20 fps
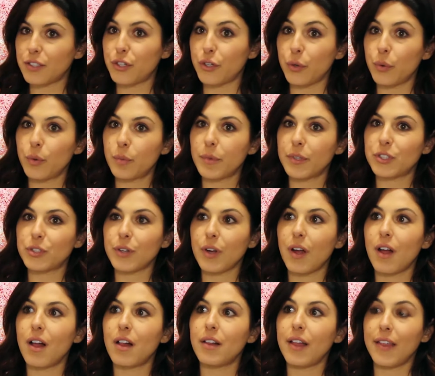2 in
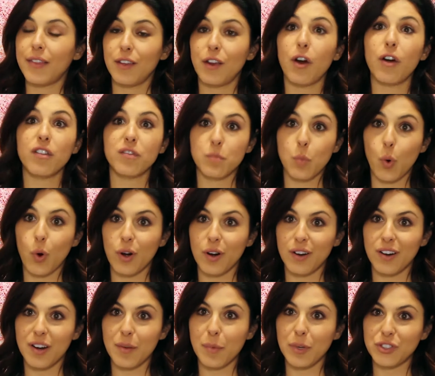Montreal and The Art of
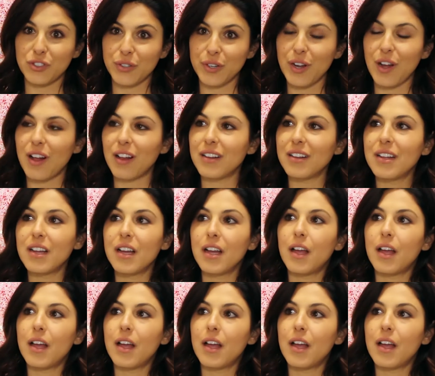More in Montreal.